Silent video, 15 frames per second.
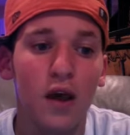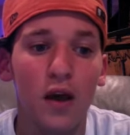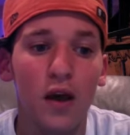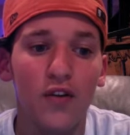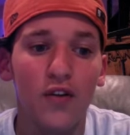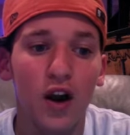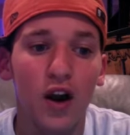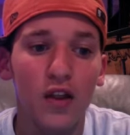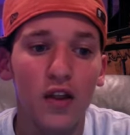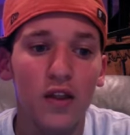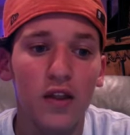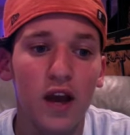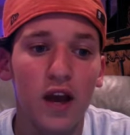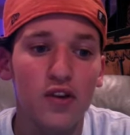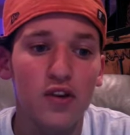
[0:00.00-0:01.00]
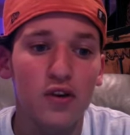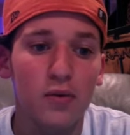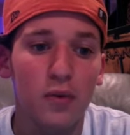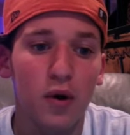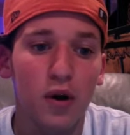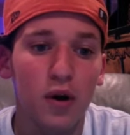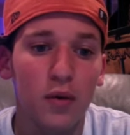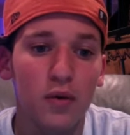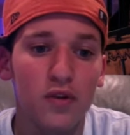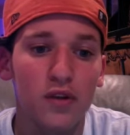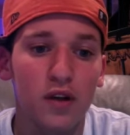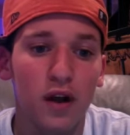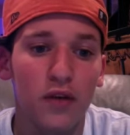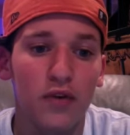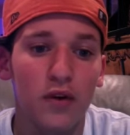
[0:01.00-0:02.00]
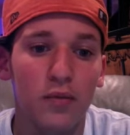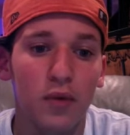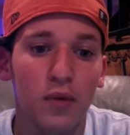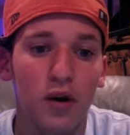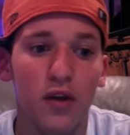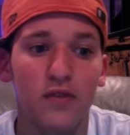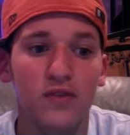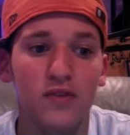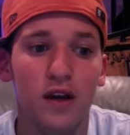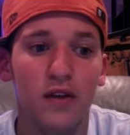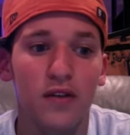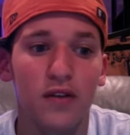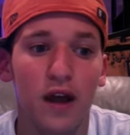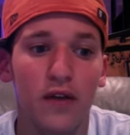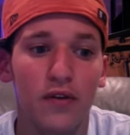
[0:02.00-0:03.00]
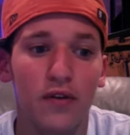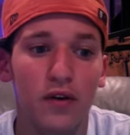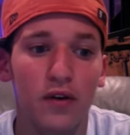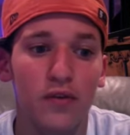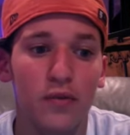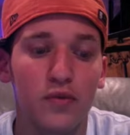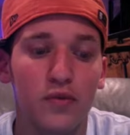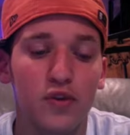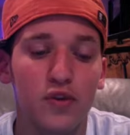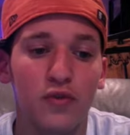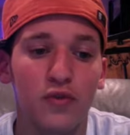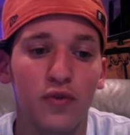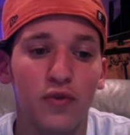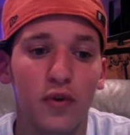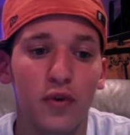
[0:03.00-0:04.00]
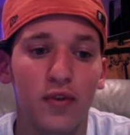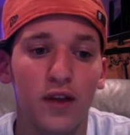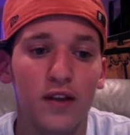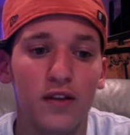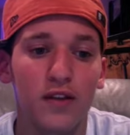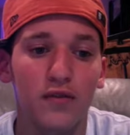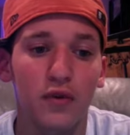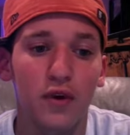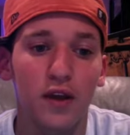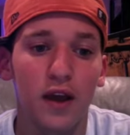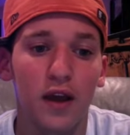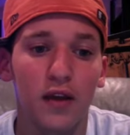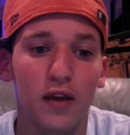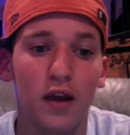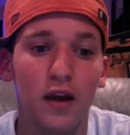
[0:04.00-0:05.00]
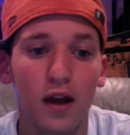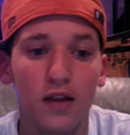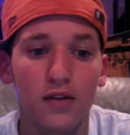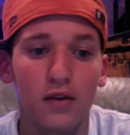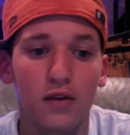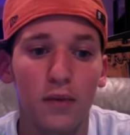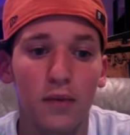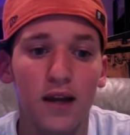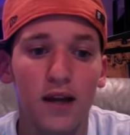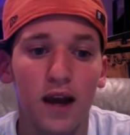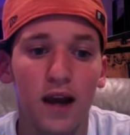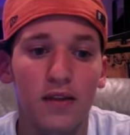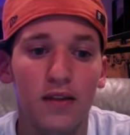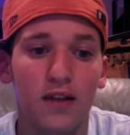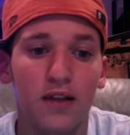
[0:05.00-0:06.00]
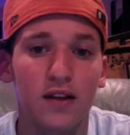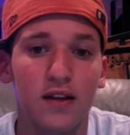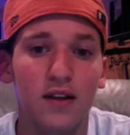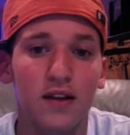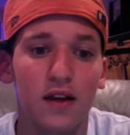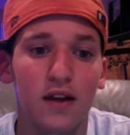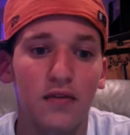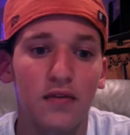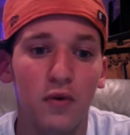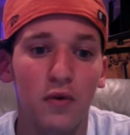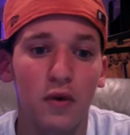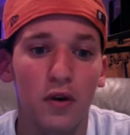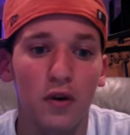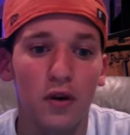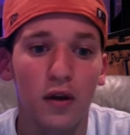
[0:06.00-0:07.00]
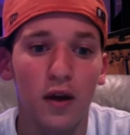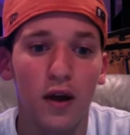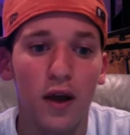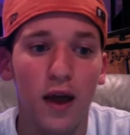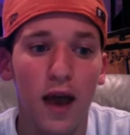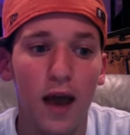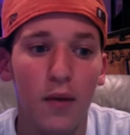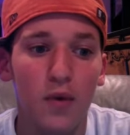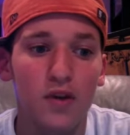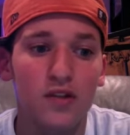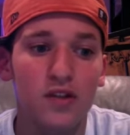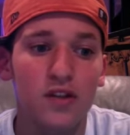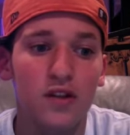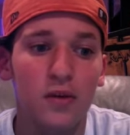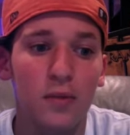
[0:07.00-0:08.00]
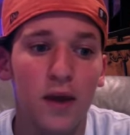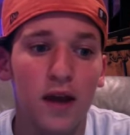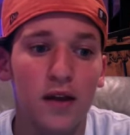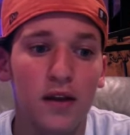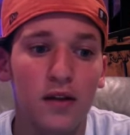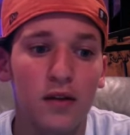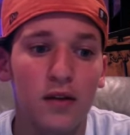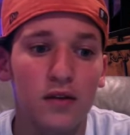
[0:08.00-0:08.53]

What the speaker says: Finally, the National Party was the governing party of South Africa from June 4, 1948 until May 9, 1994, and was disbanded in